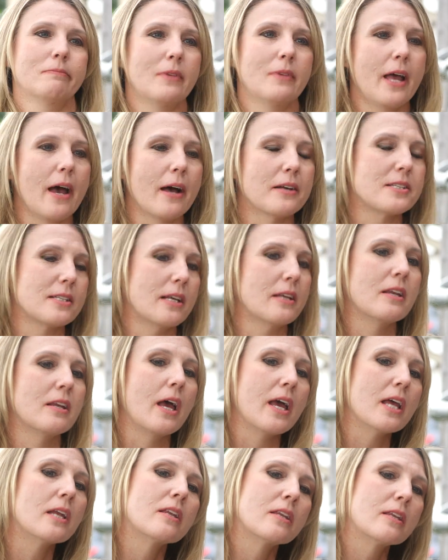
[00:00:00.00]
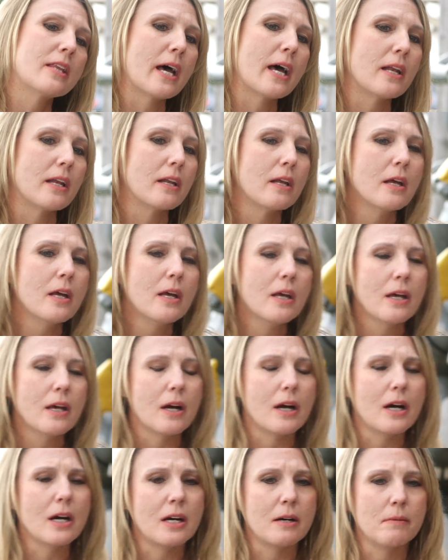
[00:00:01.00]
yes, and and that,
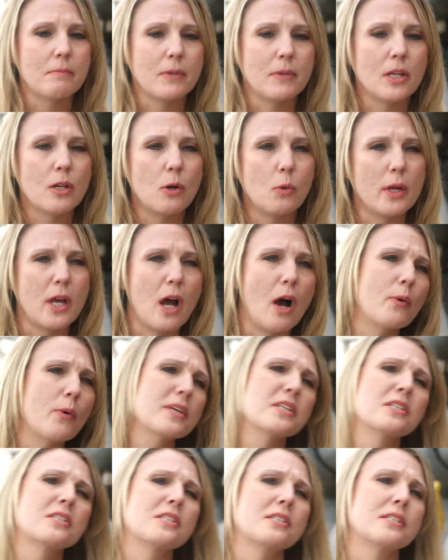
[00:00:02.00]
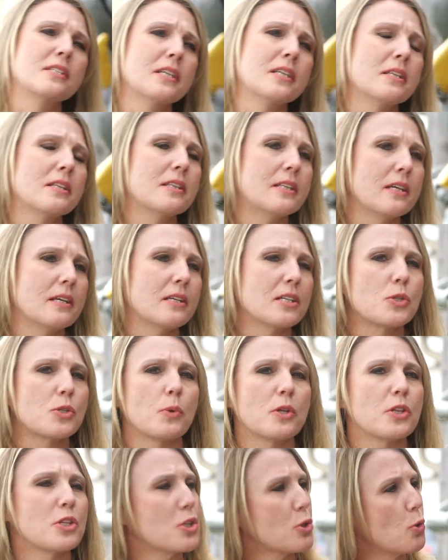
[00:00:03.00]
um, you know, we always did things
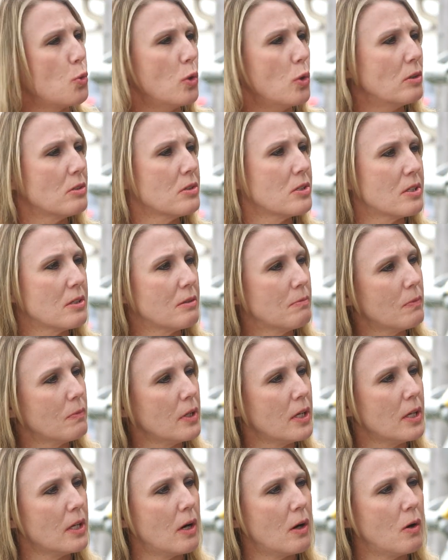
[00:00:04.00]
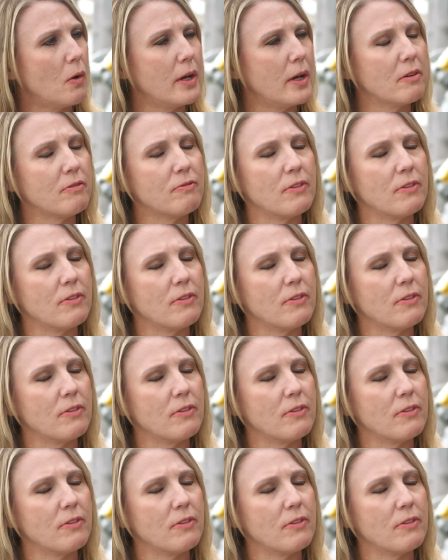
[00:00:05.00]
with schools. You mm -hmm. know, mm-hmm. and